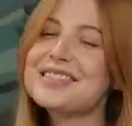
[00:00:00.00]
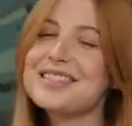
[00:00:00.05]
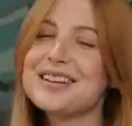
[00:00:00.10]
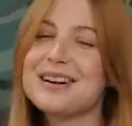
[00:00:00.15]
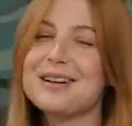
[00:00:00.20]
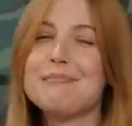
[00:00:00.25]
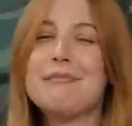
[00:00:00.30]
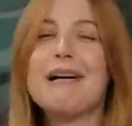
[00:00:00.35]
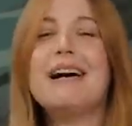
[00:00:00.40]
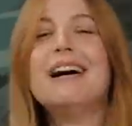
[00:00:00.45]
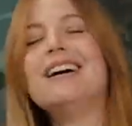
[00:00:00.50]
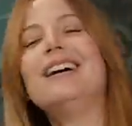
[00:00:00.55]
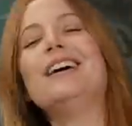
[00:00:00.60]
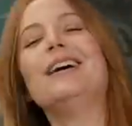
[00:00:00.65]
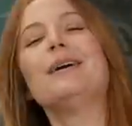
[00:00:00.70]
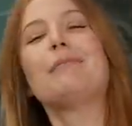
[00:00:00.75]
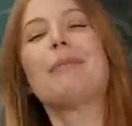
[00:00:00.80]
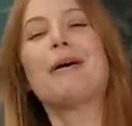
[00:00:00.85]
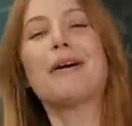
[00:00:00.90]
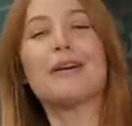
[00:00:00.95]
some
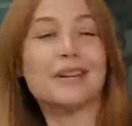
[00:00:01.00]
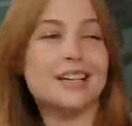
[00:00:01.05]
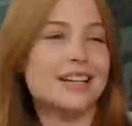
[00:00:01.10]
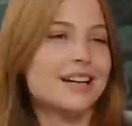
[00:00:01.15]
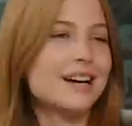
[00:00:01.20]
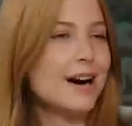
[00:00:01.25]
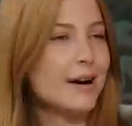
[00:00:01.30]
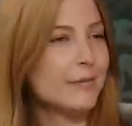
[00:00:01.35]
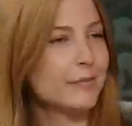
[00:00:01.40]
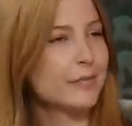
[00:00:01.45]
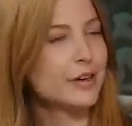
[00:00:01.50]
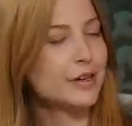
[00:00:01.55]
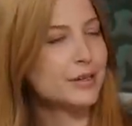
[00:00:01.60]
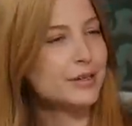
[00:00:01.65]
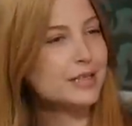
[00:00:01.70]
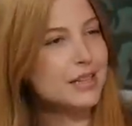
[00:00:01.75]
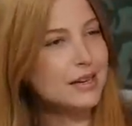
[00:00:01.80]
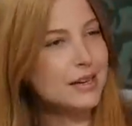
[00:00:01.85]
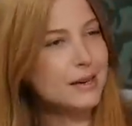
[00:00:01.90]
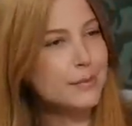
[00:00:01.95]
party
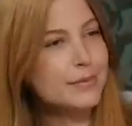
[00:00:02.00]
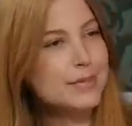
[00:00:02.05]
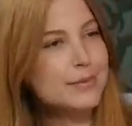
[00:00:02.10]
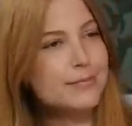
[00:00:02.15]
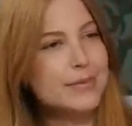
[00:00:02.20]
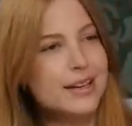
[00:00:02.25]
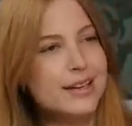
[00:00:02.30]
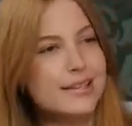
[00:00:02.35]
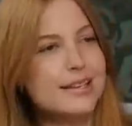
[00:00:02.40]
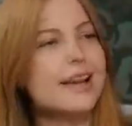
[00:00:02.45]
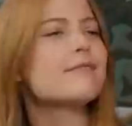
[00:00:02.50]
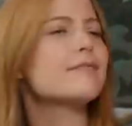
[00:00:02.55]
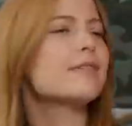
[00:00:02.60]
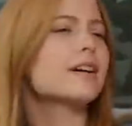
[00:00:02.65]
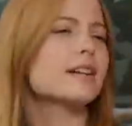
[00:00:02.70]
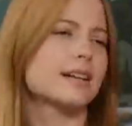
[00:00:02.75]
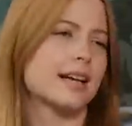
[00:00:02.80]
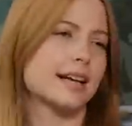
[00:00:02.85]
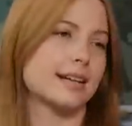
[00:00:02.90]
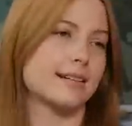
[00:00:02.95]
convo tips because I
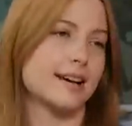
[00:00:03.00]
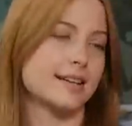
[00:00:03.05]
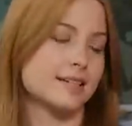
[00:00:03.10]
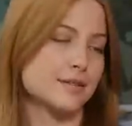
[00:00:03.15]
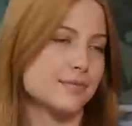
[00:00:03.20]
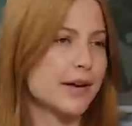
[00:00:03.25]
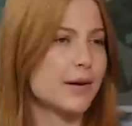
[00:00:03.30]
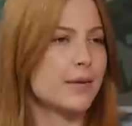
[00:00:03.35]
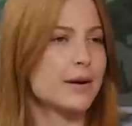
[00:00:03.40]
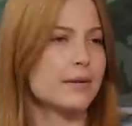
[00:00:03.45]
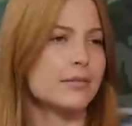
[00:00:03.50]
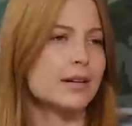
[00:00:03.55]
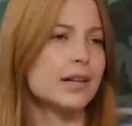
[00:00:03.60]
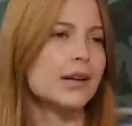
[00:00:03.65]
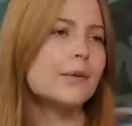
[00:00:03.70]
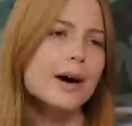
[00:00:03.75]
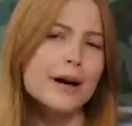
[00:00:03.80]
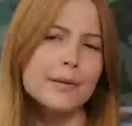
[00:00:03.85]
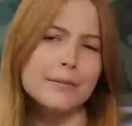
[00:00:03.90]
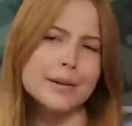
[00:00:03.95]
felt like last week went
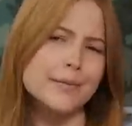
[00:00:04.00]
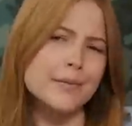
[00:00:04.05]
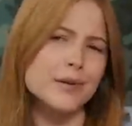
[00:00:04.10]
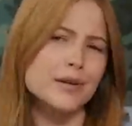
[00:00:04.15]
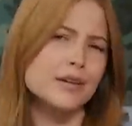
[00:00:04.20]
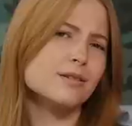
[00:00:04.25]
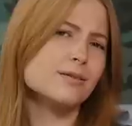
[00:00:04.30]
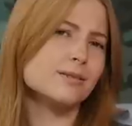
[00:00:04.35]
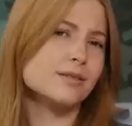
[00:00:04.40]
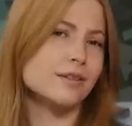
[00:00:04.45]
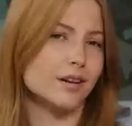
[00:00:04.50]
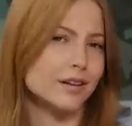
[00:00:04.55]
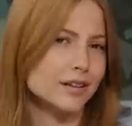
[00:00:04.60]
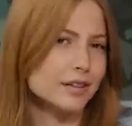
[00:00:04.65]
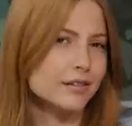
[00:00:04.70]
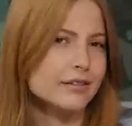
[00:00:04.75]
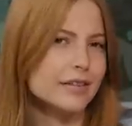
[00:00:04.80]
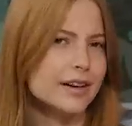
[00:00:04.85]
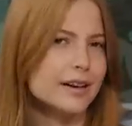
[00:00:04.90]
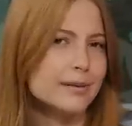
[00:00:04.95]
really well and people used
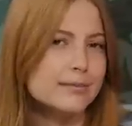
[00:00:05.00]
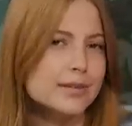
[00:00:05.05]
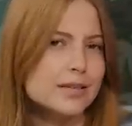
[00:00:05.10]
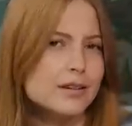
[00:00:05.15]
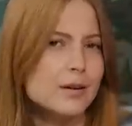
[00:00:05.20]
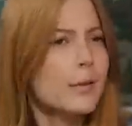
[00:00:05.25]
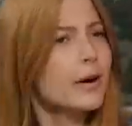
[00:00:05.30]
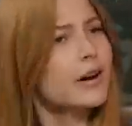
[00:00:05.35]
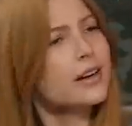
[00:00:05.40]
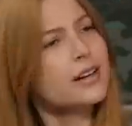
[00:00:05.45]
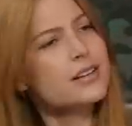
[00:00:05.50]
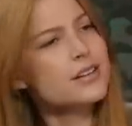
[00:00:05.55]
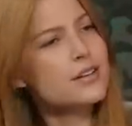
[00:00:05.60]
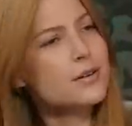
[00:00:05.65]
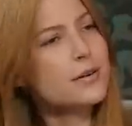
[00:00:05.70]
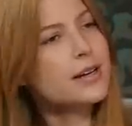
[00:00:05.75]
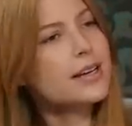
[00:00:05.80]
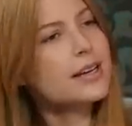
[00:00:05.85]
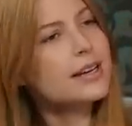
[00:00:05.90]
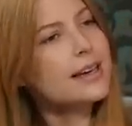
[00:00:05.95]
all of them. So we're going to
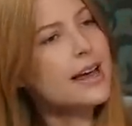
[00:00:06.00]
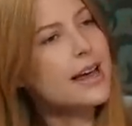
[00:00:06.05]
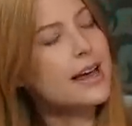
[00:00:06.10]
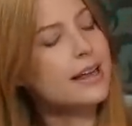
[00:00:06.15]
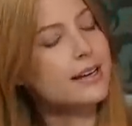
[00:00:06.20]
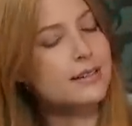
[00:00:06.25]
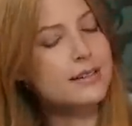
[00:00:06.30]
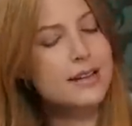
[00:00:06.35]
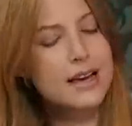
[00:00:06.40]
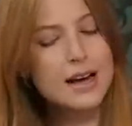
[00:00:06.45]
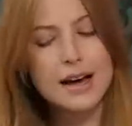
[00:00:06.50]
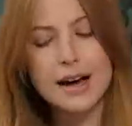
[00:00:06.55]
do it again.